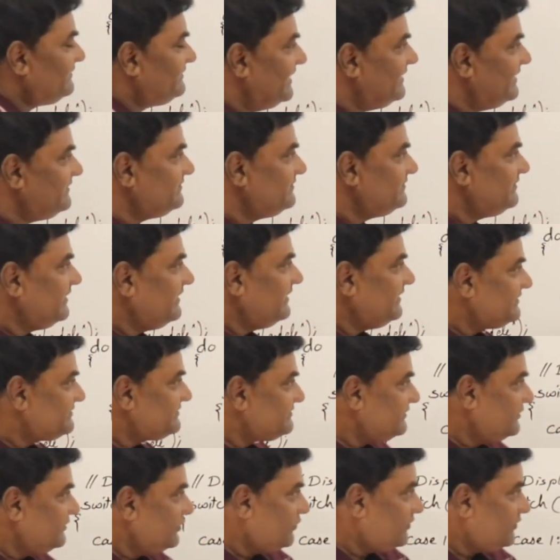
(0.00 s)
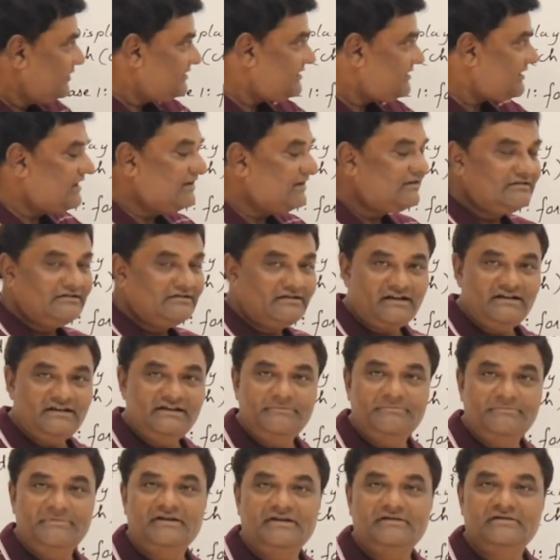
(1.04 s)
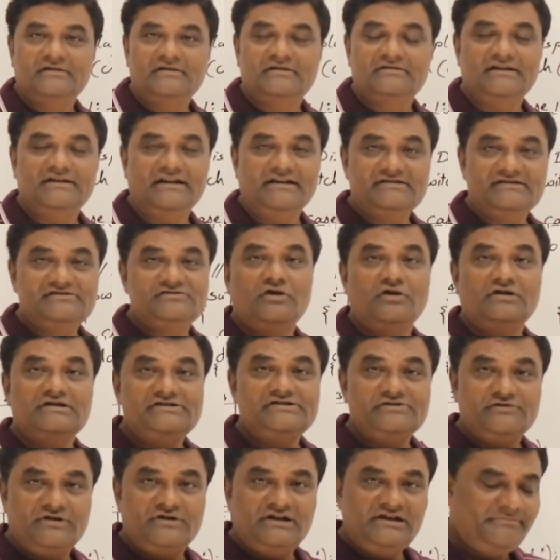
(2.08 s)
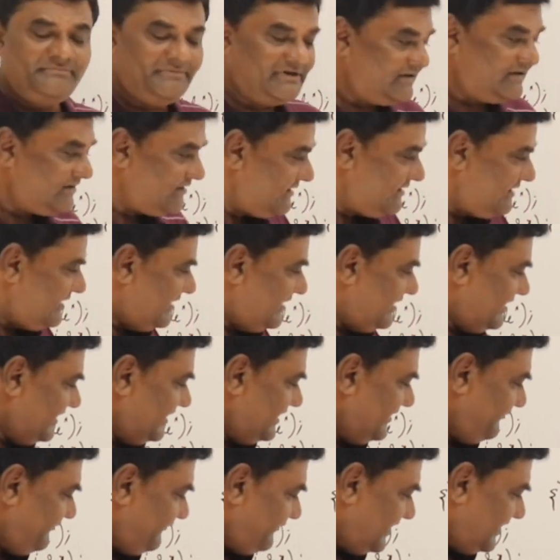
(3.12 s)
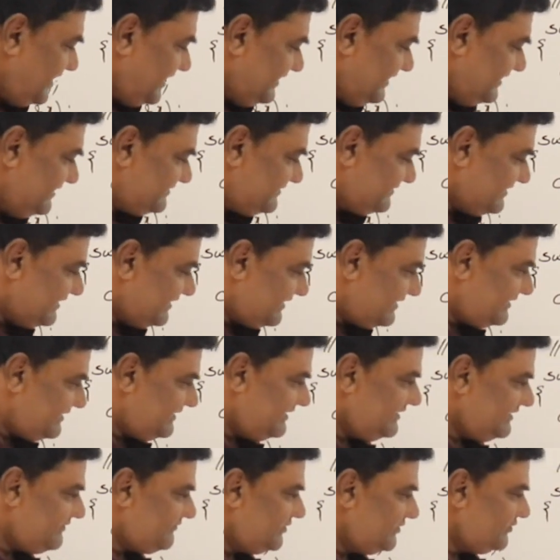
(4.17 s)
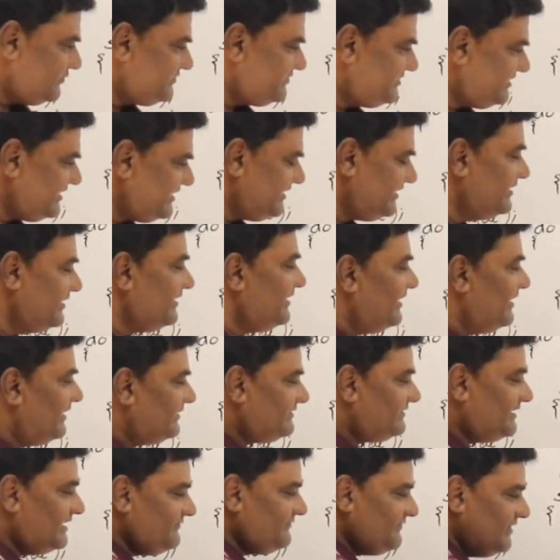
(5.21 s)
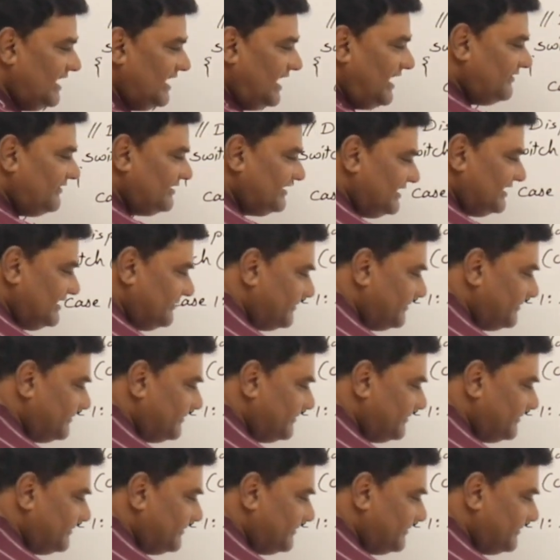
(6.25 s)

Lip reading: then it is lower triangular element, that is non-zero element. If I is greater than or equal to j, then we have an